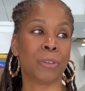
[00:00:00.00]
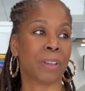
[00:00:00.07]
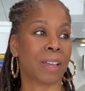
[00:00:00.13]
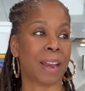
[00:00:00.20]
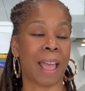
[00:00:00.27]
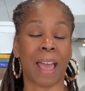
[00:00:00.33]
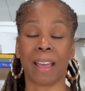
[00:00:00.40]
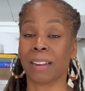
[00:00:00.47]
you
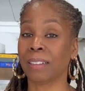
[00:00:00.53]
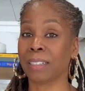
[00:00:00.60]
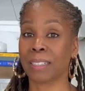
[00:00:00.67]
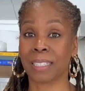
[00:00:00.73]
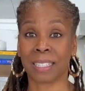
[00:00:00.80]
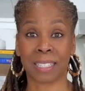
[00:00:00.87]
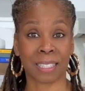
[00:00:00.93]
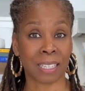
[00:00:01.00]
could add a
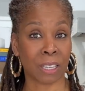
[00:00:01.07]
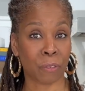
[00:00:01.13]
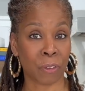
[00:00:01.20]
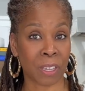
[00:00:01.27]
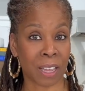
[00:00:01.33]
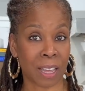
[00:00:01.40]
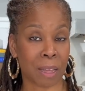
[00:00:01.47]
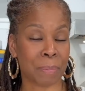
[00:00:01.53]
little
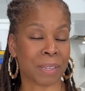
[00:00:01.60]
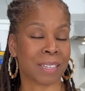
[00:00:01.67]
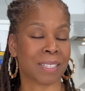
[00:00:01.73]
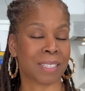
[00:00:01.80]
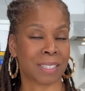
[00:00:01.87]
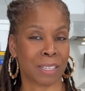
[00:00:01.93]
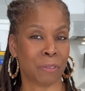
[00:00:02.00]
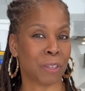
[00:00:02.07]
stevia
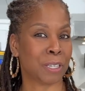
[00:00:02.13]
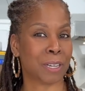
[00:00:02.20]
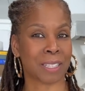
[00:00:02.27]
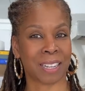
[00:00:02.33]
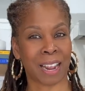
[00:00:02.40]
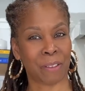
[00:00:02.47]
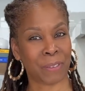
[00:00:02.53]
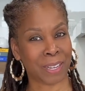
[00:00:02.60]
because stevia
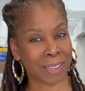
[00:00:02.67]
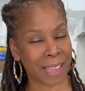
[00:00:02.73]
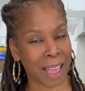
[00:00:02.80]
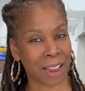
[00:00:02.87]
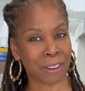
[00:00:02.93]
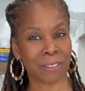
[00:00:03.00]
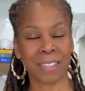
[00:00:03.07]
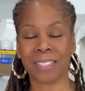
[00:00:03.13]
doesn't have any
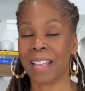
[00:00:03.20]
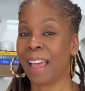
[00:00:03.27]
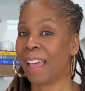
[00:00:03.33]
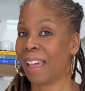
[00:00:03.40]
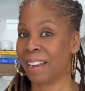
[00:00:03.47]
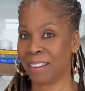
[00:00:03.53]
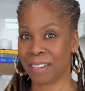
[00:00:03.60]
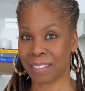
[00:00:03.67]
calories
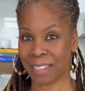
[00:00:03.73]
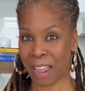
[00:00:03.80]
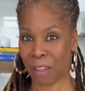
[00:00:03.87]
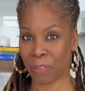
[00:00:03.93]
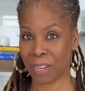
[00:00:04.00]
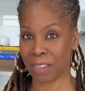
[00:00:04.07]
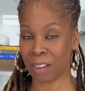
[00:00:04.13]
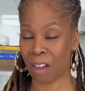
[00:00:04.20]
and it doesn't
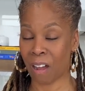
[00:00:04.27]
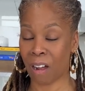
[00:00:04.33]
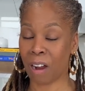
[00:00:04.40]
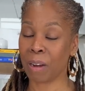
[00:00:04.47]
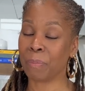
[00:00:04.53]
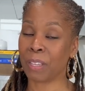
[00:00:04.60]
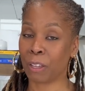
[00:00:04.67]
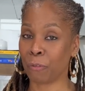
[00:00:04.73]
have any
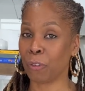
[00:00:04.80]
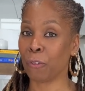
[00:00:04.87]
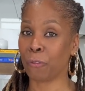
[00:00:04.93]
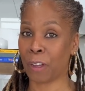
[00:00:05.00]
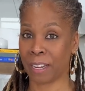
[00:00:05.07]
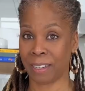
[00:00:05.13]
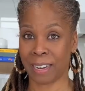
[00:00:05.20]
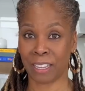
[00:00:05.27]
carbs if you
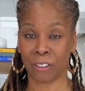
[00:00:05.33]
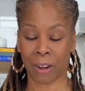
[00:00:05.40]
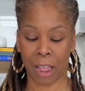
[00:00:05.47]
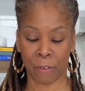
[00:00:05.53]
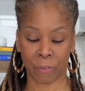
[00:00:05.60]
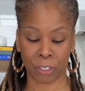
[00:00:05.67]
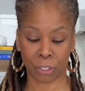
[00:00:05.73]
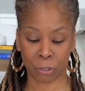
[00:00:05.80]
find that you're
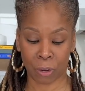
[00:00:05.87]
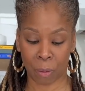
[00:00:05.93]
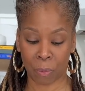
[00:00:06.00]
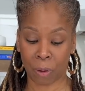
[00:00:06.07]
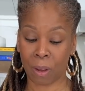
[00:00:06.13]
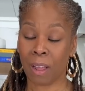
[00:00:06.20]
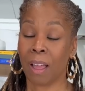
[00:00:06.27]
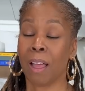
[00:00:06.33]
having
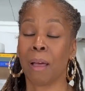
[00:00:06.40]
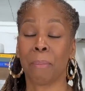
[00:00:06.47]
trouble.